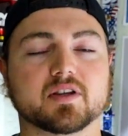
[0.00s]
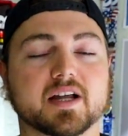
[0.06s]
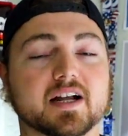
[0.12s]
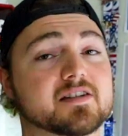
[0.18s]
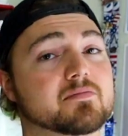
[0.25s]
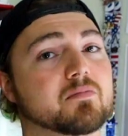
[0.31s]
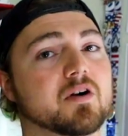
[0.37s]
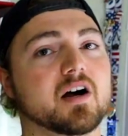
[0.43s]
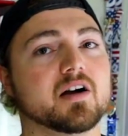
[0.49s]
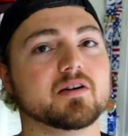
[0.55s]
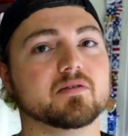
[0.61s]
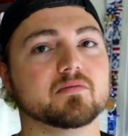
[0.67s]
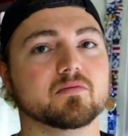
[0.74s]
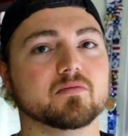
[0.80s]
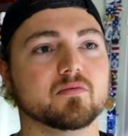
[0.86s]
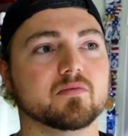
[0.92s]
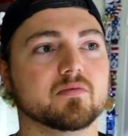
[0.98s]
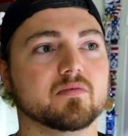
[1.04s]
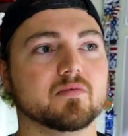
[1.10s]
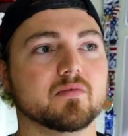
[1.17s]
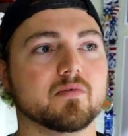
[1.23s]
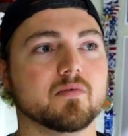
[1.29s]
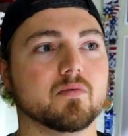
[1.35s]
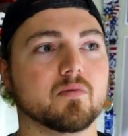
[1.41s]
That's probably
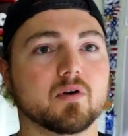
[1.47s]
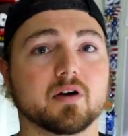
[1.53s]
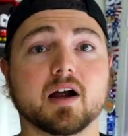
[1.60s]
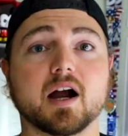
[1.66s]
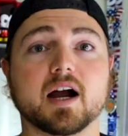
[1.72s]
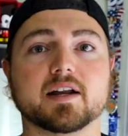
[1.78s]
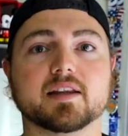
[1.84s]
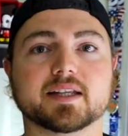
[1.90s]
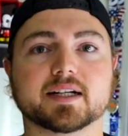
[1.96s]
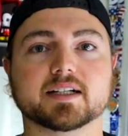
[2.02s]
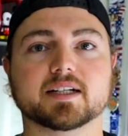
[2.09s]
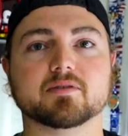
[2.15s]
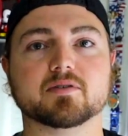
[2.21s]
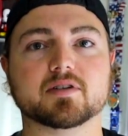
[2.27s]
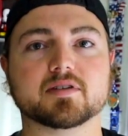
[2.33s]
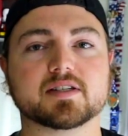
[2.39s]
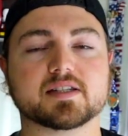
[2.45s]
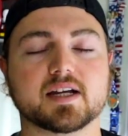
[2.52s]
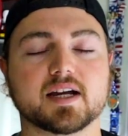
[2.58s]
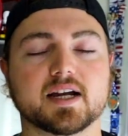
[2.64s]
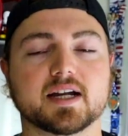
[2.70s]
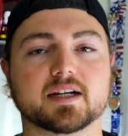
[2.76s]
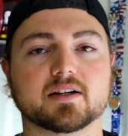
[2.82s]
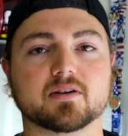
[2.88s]
where I'd think it would
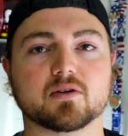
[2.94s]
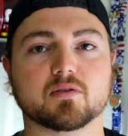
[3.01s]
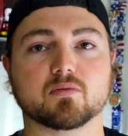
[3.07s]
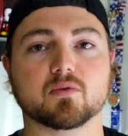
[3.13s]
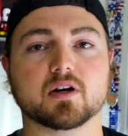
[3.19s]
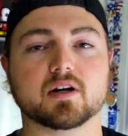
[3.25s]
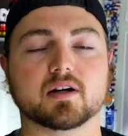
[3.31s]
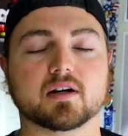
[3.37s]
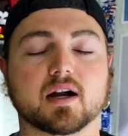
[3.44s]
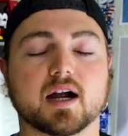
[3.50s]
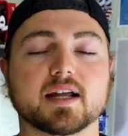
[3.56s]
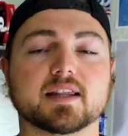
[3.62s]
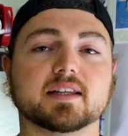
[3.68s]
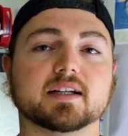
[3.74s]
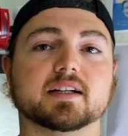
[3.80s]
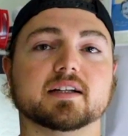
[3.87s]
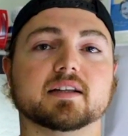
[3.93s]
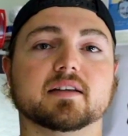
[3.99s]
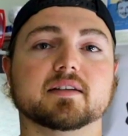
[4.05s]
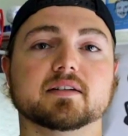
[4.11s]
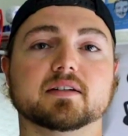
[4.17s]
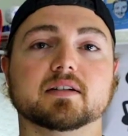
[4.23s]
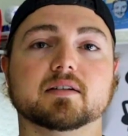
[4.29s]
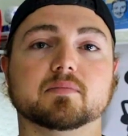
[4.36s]
stay, or where I think
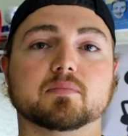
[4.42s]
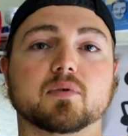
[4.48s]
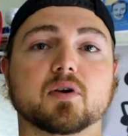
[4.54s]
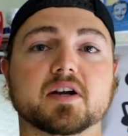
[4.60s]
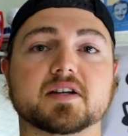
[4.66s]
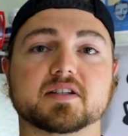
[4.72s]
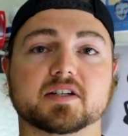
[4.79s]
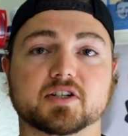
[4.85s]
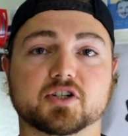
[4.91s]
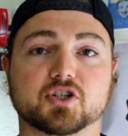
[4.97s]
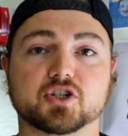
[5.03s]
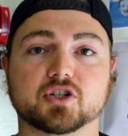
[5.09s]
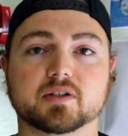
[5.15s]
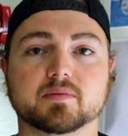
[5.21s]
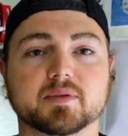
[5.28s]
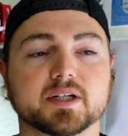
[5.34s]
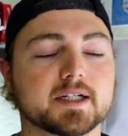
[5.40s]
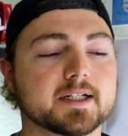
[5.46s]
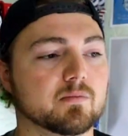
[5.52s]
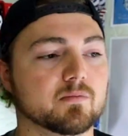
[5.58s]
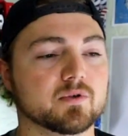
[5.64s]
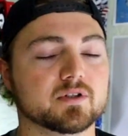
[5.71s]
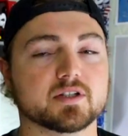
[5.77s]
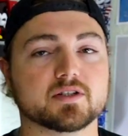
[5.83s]
the pricing should be.
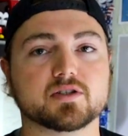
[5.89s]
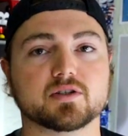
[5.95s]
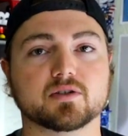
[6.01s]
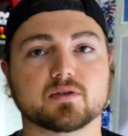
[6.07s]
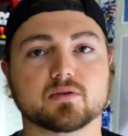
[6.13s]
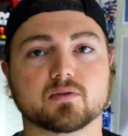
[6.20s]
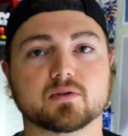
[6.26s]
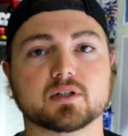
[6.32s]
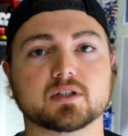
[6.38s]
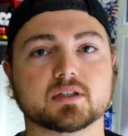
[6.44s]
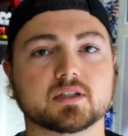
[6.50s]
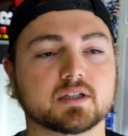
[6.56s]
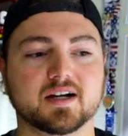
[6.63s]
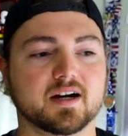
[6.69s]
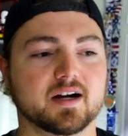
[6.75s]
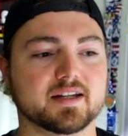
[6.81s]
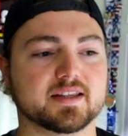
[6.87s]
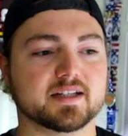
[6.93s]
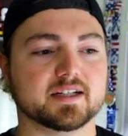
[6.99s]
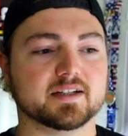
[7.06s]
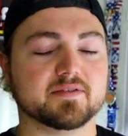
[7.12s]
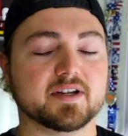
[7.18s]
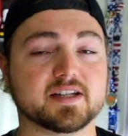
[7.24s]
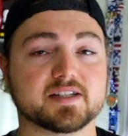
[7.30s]
With the two-door, I
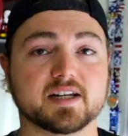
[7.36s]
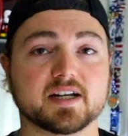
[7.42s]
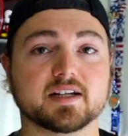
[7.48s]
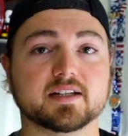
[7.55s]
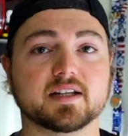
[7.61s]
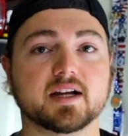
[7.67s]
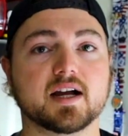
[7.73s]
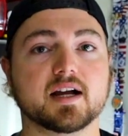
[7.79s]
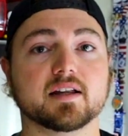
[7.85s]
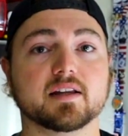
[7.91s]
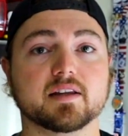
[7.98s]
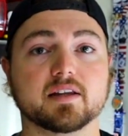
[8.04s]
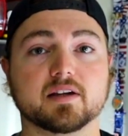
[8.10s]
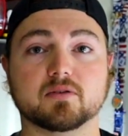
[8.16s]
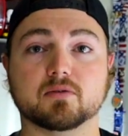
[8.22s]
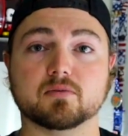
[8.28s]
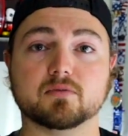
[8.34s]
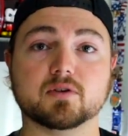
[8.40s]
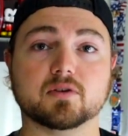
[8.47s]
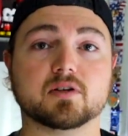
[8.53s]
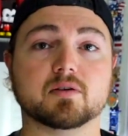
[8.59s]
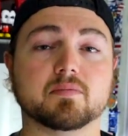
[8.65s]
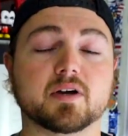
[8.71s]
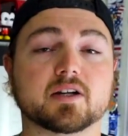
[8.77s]
think if they stay in that, they're a
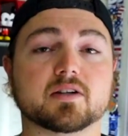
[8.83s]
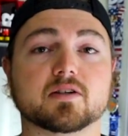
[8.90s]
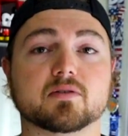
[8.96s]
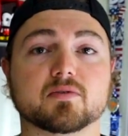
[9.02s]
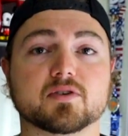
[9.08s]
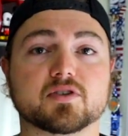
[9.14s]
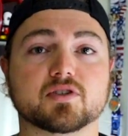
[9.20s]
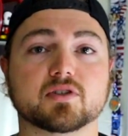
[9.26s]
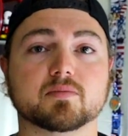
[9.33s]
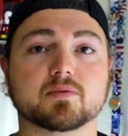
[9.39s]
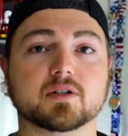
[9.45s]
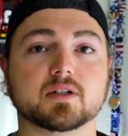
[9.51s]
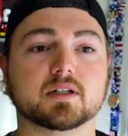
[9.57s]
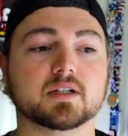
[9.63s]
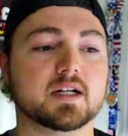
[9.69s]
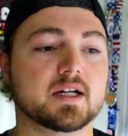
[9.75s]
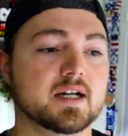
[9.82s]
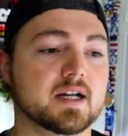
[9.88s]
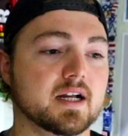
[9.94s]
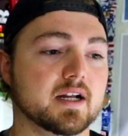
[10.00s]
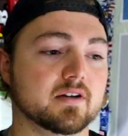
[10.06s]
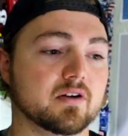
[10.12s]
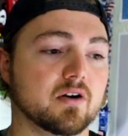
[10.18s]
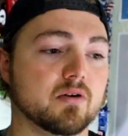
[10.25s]
real competitor with Supra,
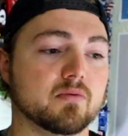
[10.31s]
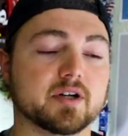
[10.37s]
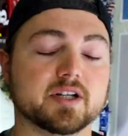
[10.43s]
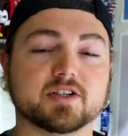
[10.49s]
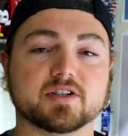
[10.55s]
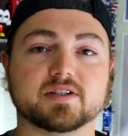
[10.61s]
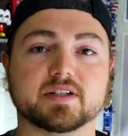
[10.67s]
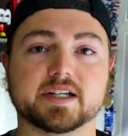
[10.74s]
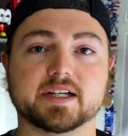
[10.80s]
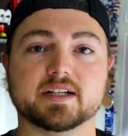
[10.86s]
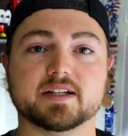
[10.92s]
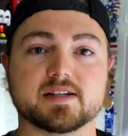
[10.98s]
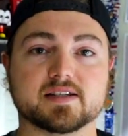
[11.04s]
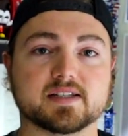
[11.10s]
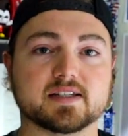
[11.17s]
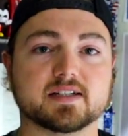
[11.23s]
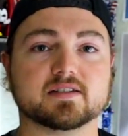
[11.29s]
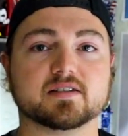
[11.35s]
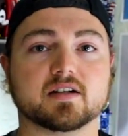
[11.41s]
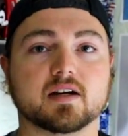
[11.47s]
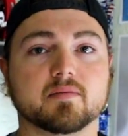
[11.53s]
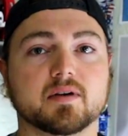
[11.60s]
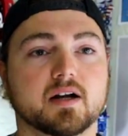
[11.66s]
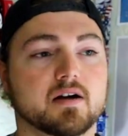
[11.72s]
and all we just need is this to
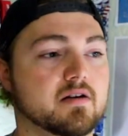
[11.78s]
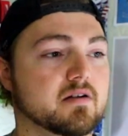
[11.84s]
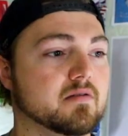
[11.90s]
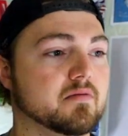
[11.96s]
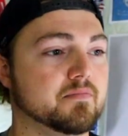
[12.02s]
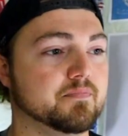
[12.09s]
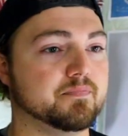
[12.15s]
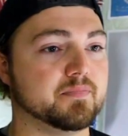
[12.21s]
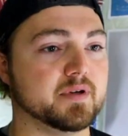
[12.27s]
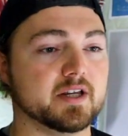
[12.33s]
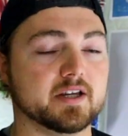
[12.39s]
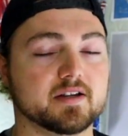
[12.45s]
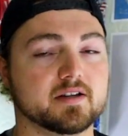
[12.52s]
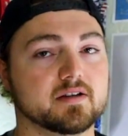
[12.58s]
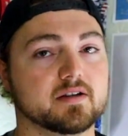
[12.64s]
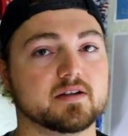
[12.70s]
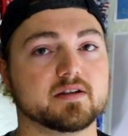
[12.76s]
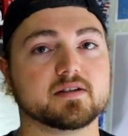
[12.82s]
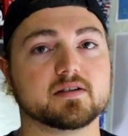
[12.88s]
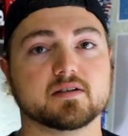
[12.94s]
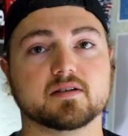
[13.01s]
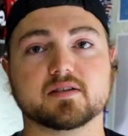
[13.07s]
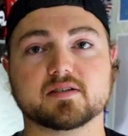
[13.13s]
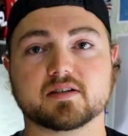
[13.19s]
come out, be
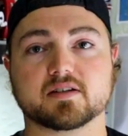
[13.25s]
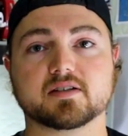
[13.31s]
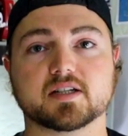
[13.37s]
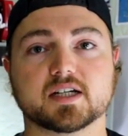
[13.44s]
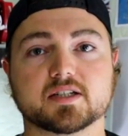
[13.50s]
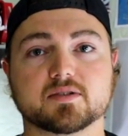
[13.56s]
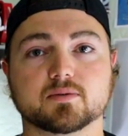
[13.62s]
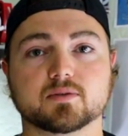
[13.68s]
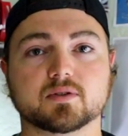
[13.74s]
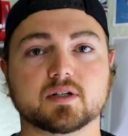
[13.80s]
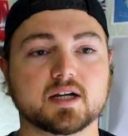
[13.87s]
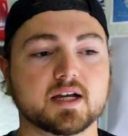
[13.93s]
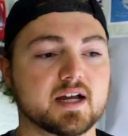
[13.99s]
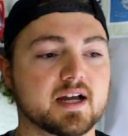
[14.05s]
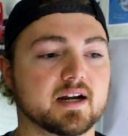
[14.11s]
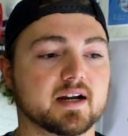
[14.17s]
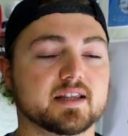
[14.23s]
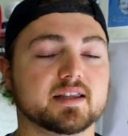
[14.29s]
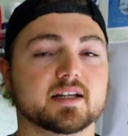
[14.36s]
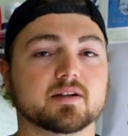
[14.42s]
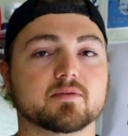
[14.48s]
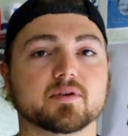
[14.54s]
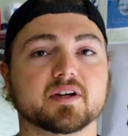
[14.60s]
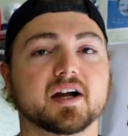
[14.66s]
successful, and I
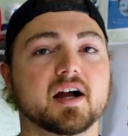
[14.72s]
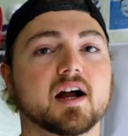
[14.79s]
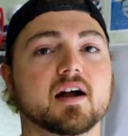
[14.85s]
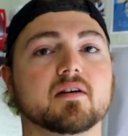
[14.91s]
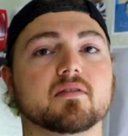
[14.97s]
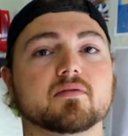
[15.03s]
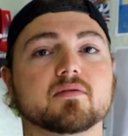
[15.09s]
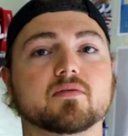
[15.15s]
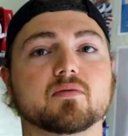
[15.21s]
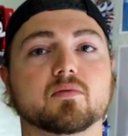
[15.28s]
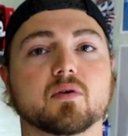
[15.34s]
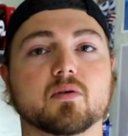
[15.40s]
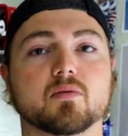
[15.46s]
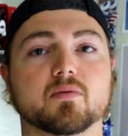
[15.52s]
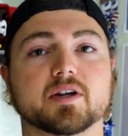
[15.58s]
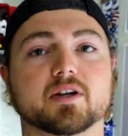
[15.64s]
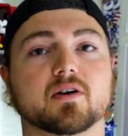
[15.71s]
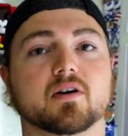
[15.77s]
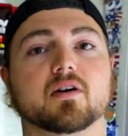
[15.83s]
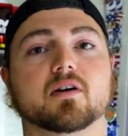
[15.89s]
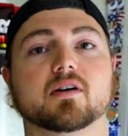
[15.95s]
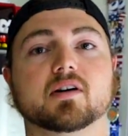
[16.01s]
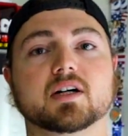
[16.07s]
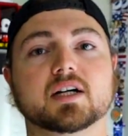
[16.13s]
think we have what we
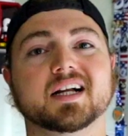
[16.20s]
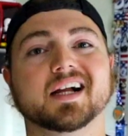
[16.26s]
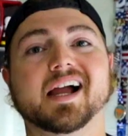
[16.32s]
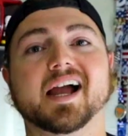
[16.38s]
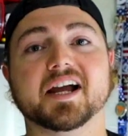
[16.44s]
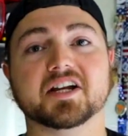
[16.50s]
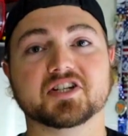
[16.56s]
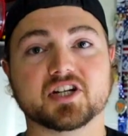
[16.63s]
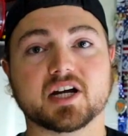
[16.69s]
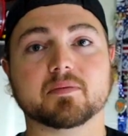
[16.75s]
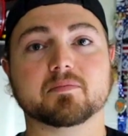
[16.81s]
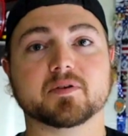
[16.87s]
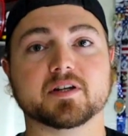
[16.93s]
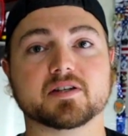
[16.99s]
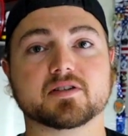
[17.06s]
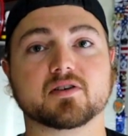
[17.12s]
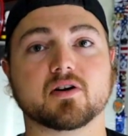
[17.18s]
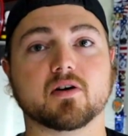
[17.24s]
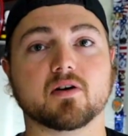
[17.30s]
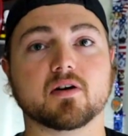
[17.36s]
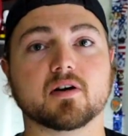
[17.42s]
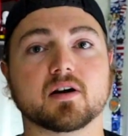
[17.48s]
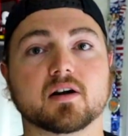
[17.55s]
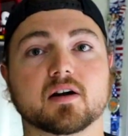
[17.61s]
call a Japanese
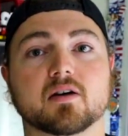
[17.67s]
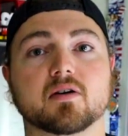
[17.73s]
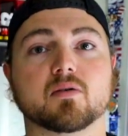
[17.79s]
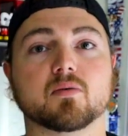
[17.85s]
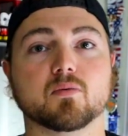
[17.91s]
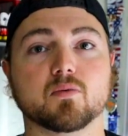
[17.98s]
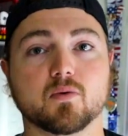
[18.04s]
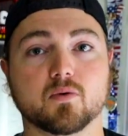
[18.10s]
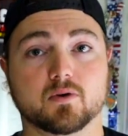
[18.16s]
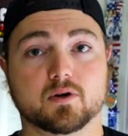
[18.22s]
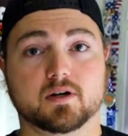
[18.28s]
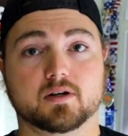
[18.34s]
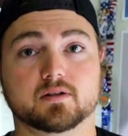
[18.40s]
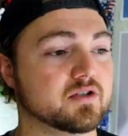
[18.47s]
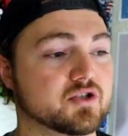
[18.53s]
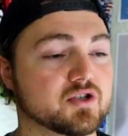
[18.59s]
car war.